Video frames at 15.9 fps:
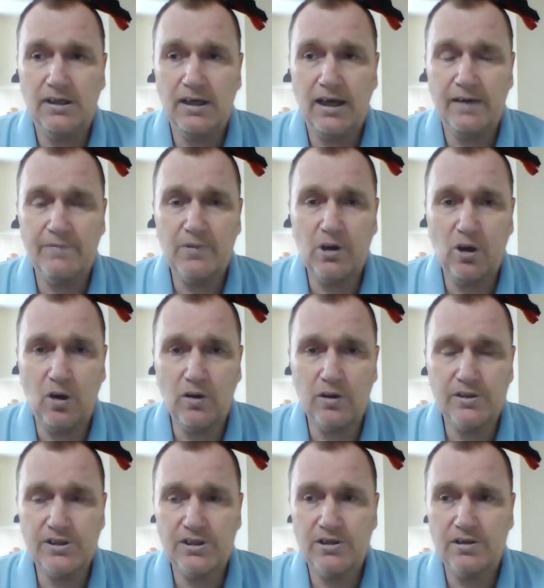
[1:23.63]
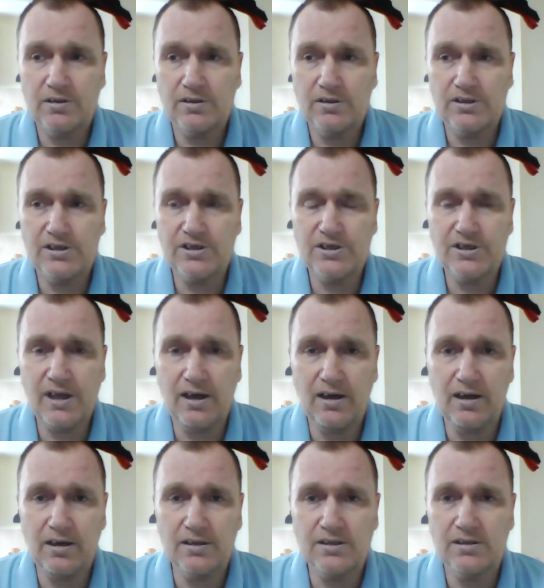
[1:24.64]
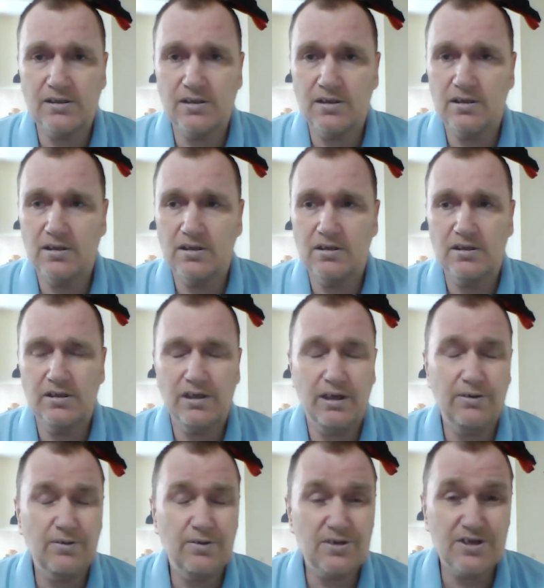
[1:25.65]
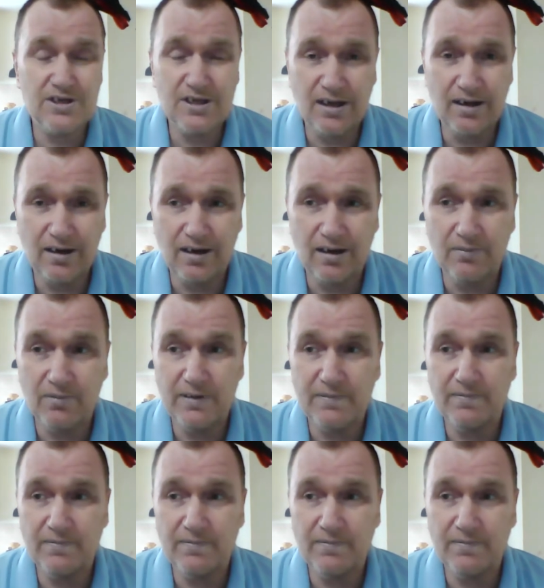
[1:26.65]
have got to start. No, not start.